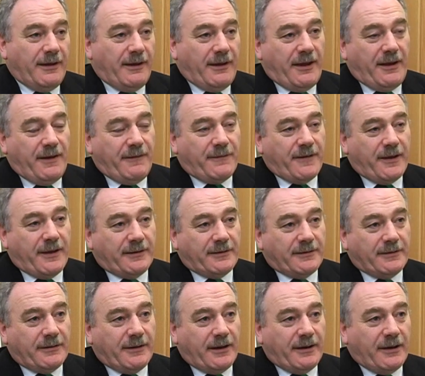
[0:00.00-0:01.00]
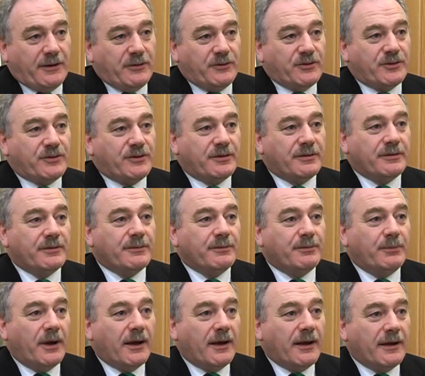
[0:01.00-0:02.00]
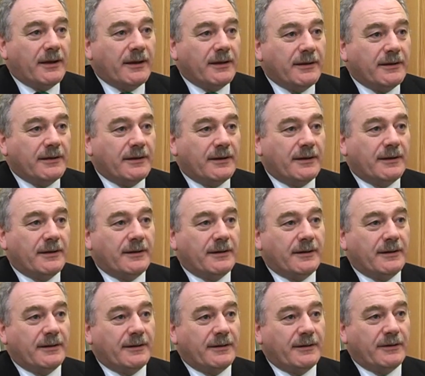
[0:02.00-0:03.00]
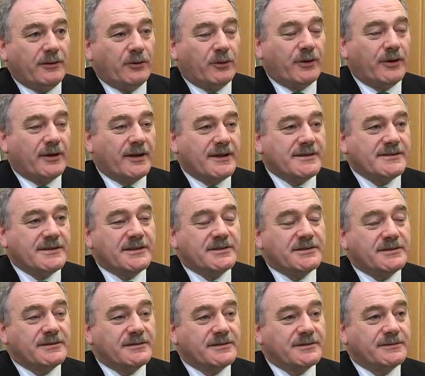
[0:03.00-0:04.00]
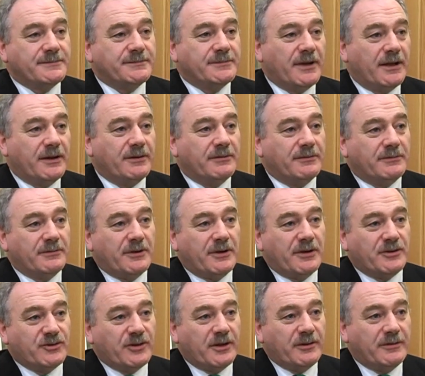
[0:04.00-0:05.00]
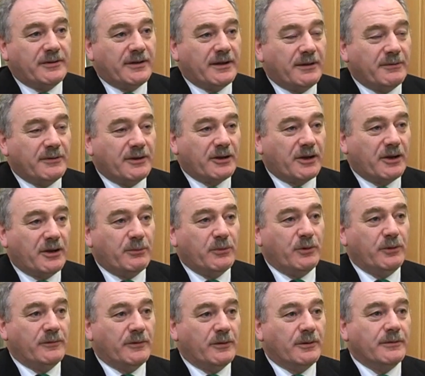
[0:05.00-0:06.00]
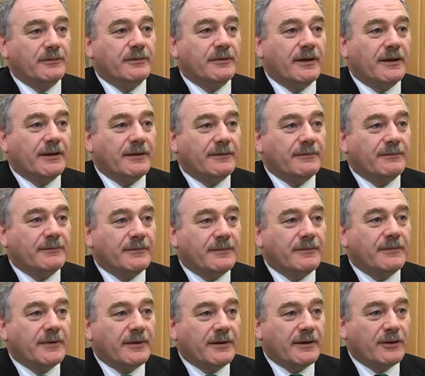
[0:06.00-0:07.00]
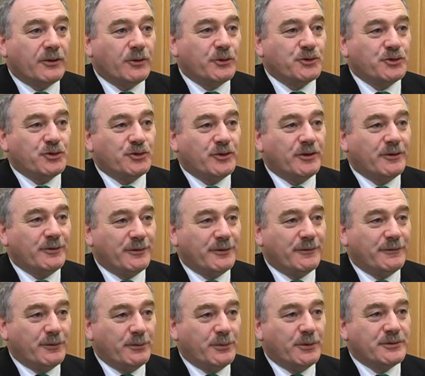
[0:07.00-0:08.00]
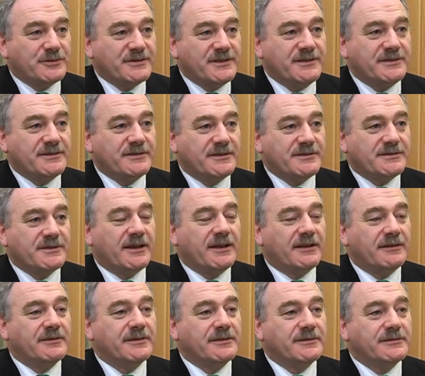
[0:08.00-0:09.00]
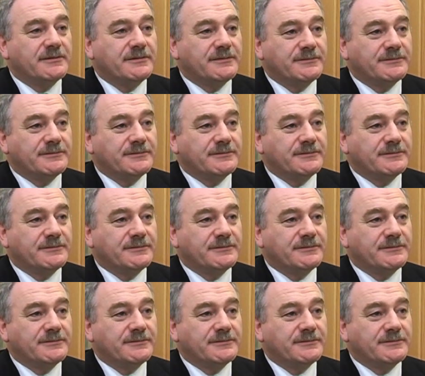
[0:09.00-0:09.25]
in effect announced by the organisations, and it's now time to kind of move on and concentrate on the football season that's ahead of us.